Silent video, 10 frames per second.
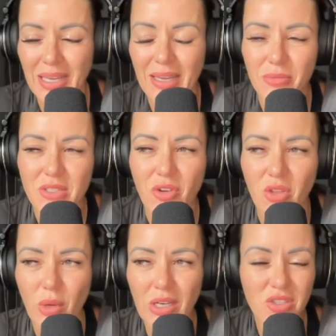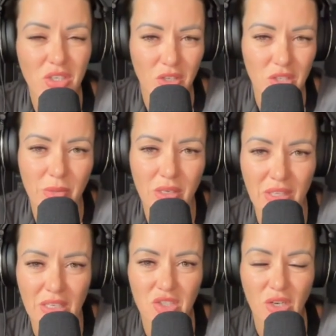It was for the winner's announcement of the
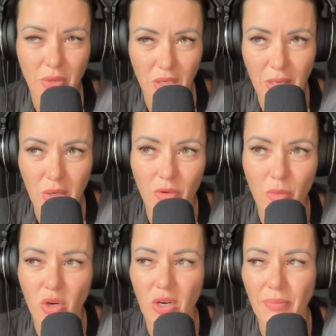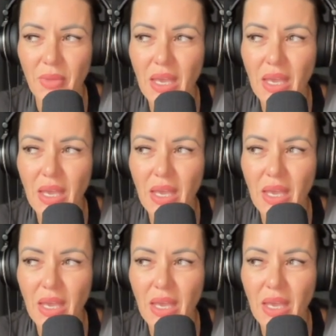Extreme Body Makeover program.